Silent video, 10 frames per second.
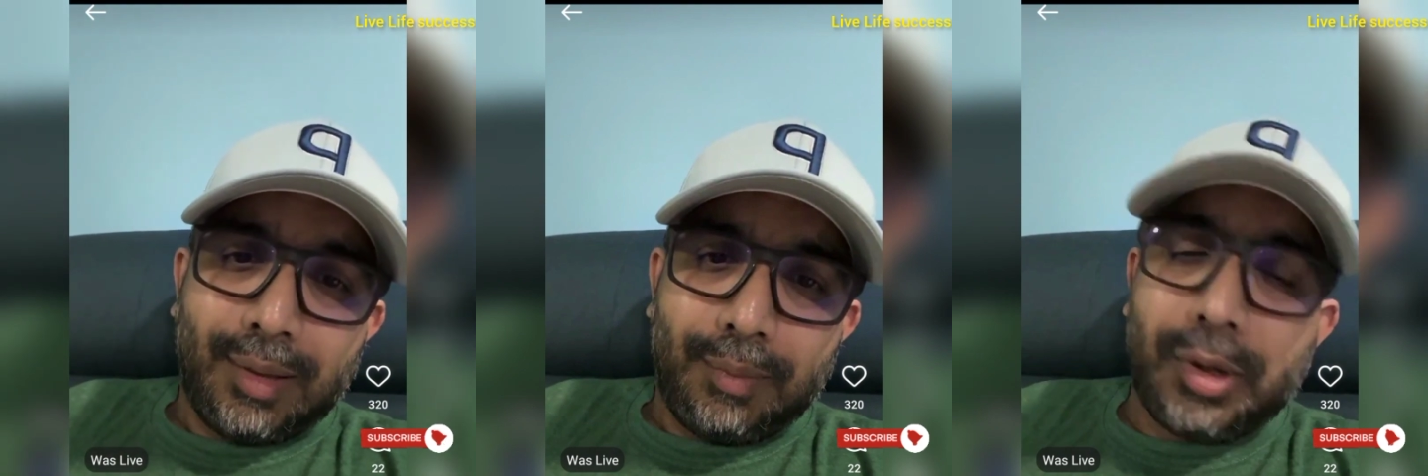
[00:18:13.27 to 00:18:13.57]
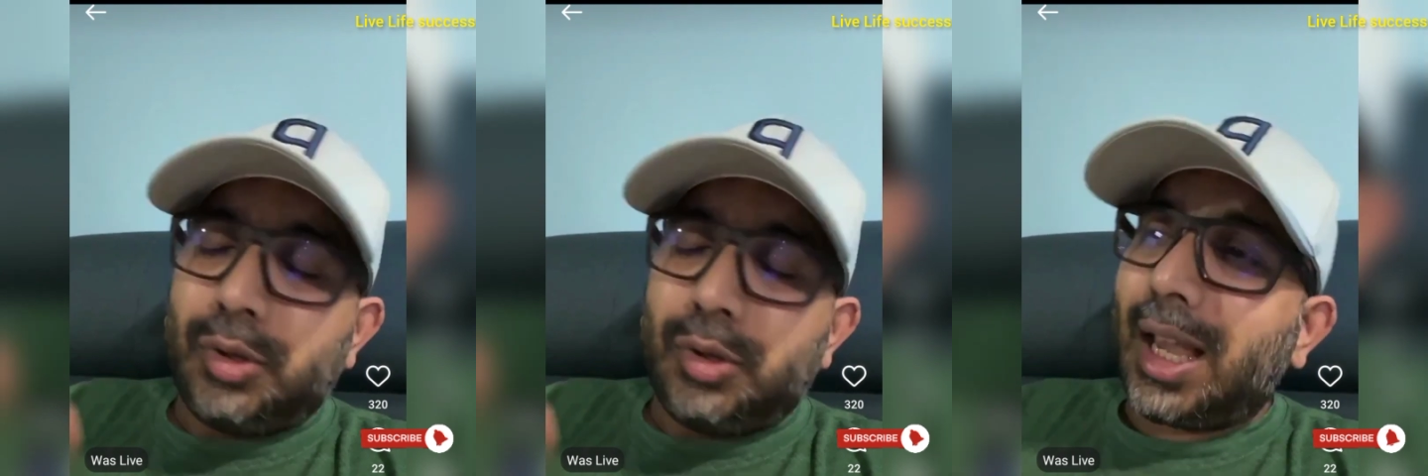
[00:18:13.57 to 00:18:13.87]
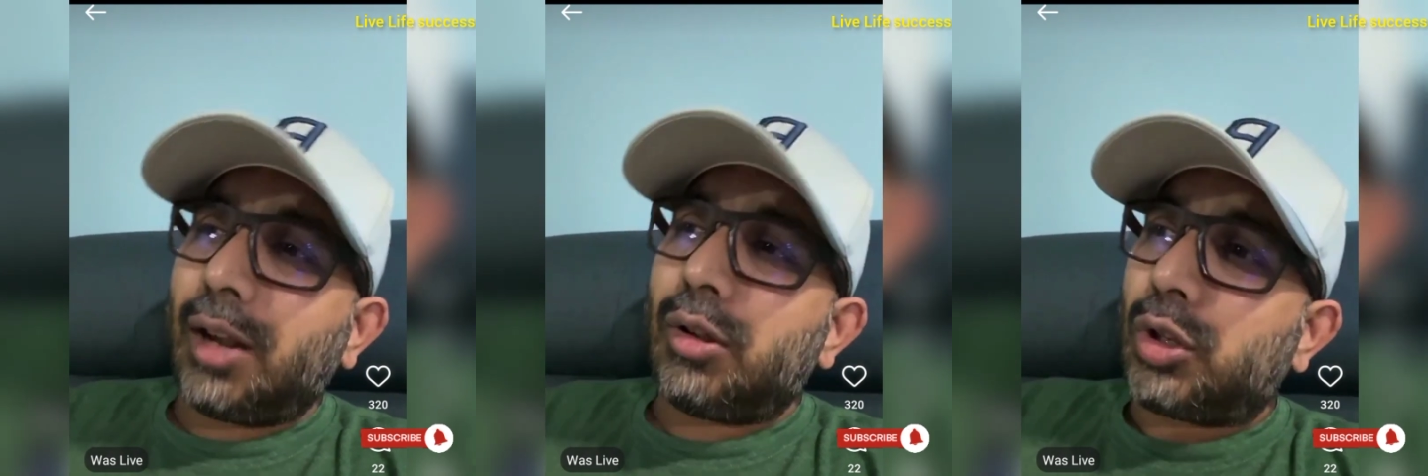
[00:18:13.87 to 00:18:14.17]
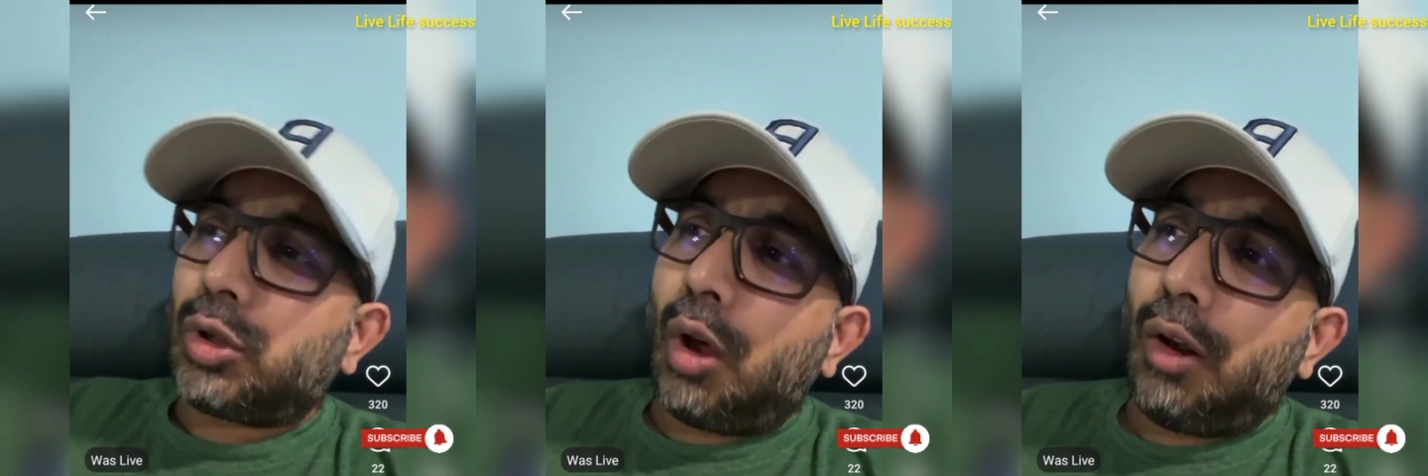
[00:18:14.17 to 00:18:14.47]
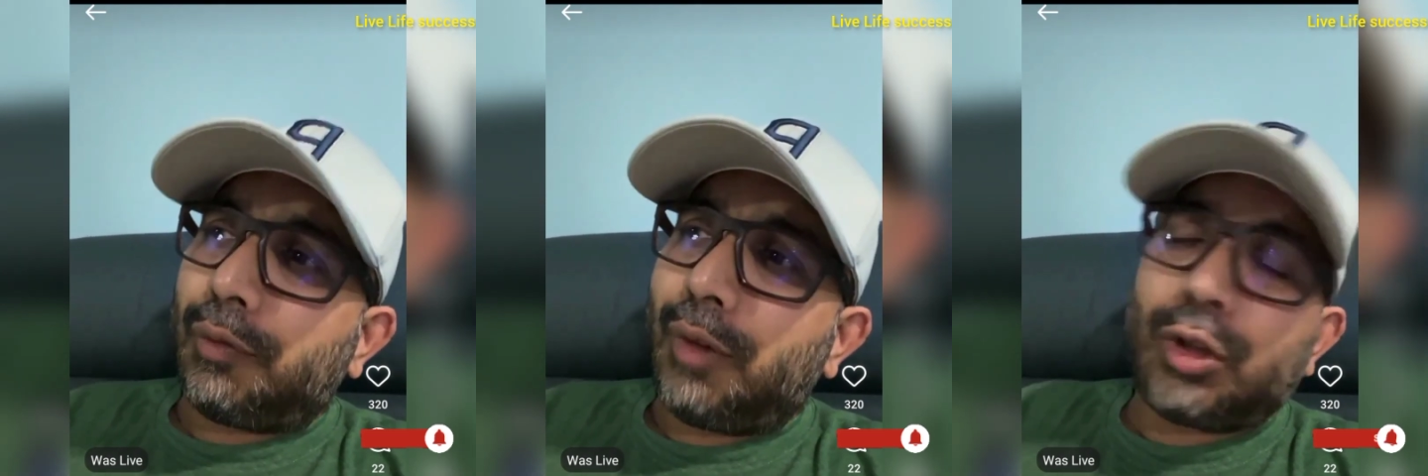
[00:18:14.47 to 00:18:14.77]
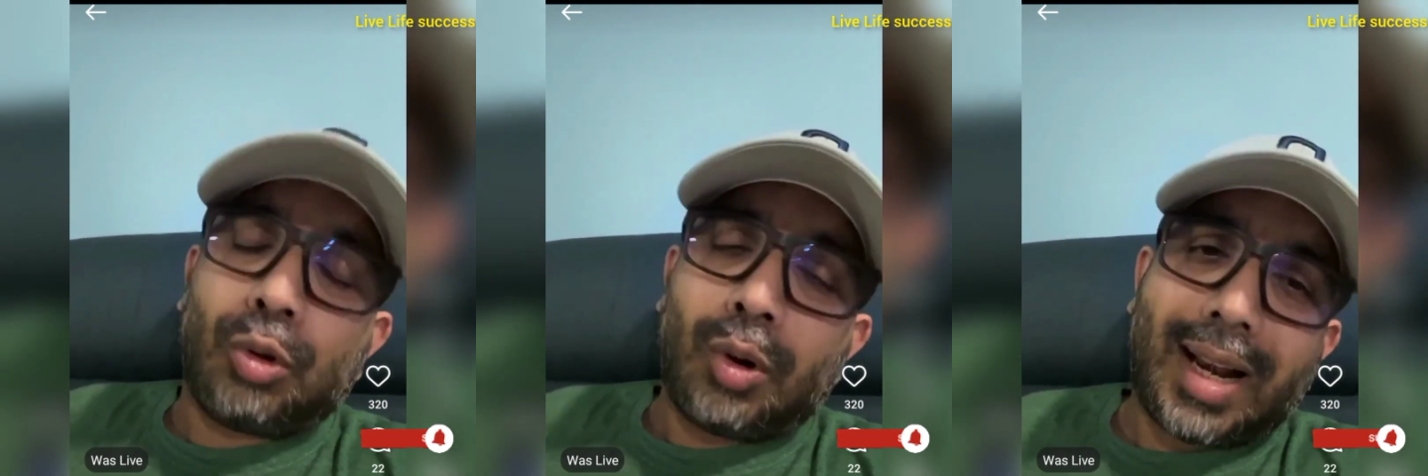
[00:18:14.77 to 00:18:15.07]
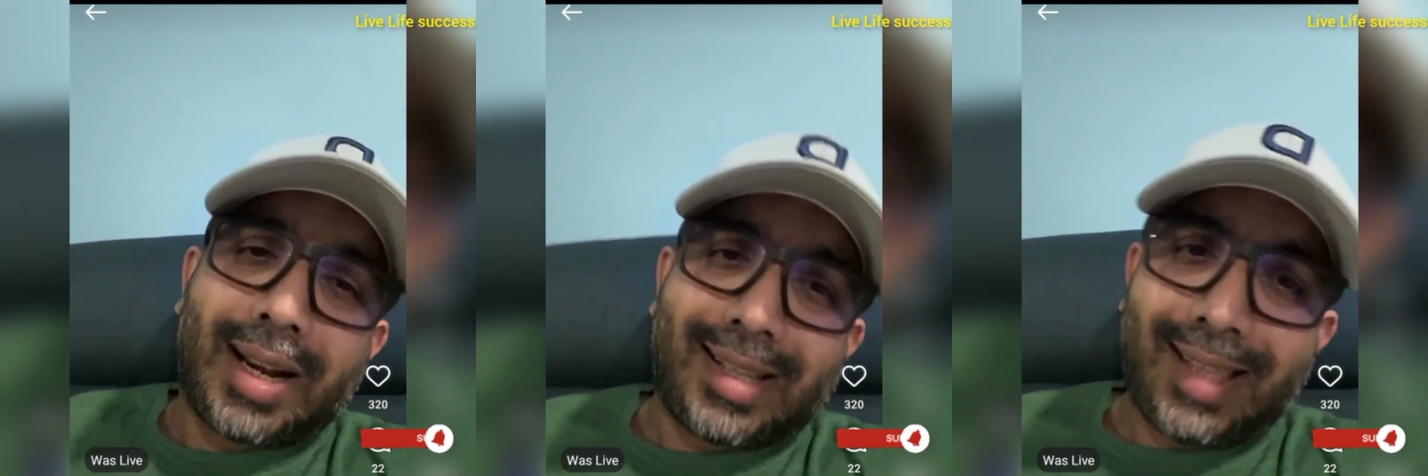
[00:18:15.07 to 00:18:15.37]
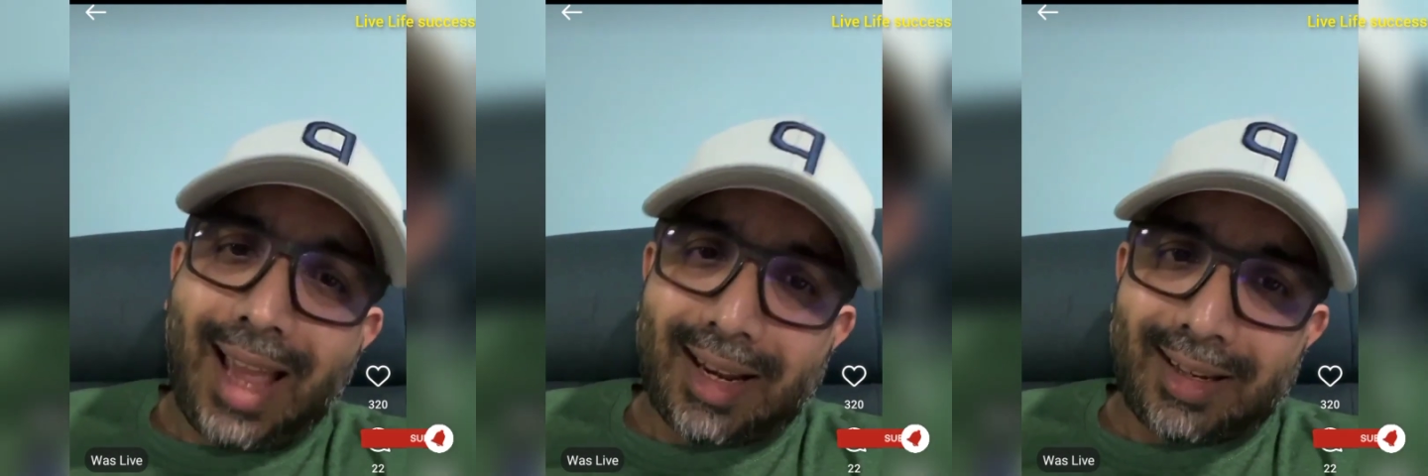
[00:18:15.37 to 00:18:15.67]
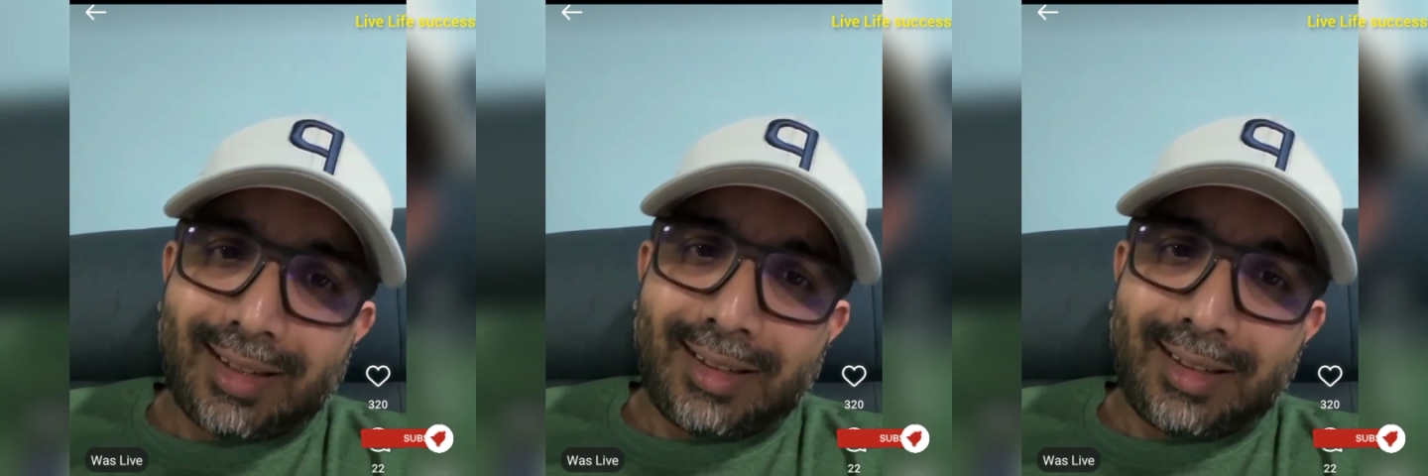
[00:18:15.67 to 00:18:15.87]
Because you cannot solve what you don't understand.